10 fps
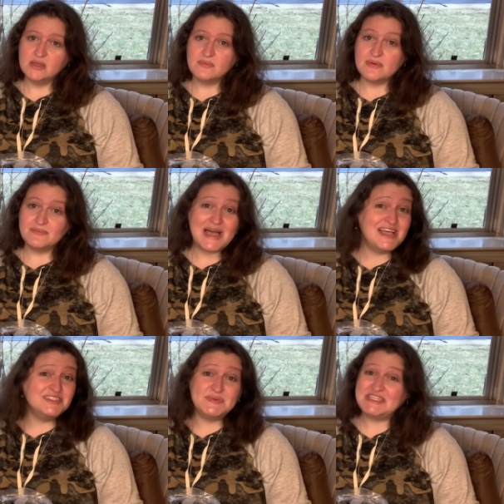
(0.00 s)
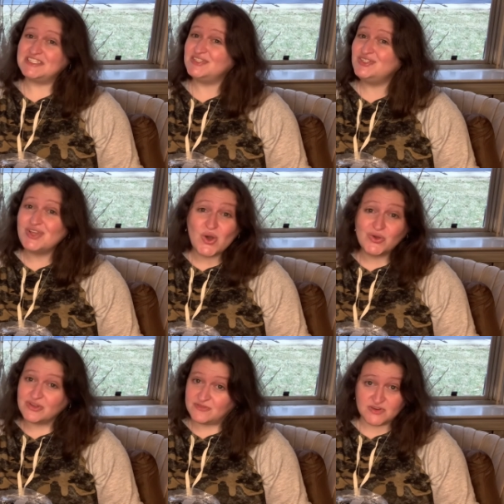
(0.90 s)
my husband is no
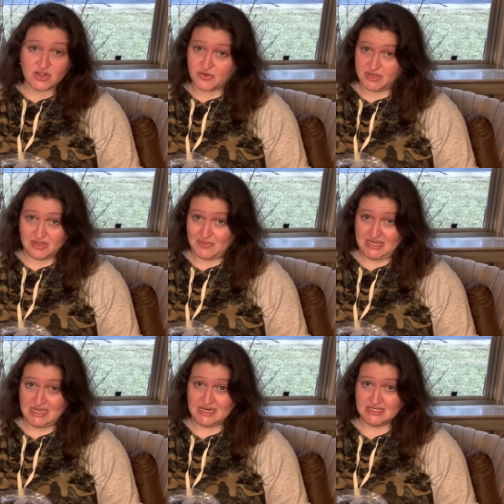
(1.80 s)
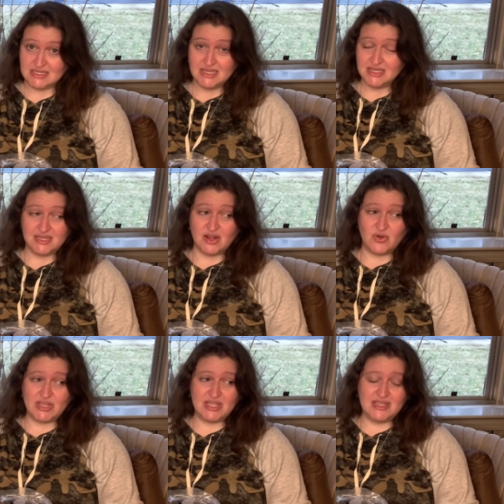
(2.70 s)
good for clothing opinion. You know,
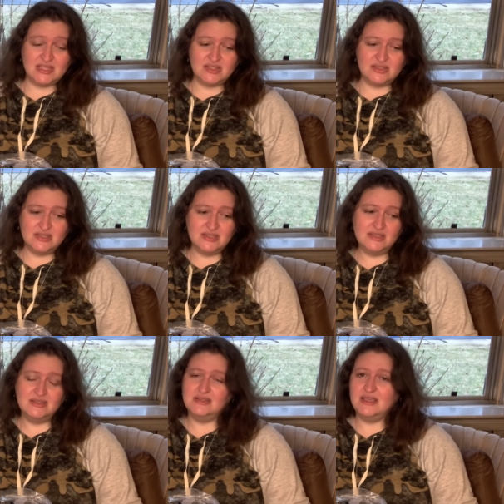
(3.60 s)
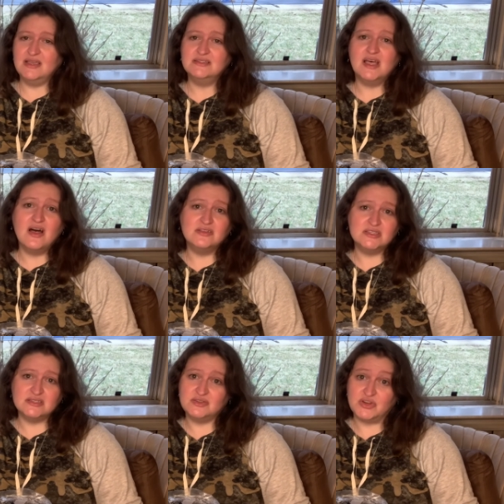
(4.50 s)
it, it's all
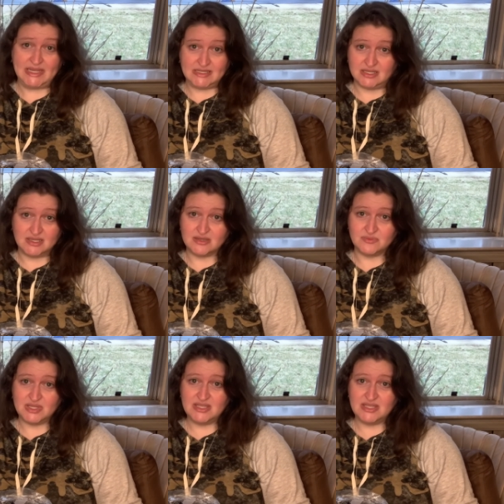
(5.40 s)
just Greek to him. He,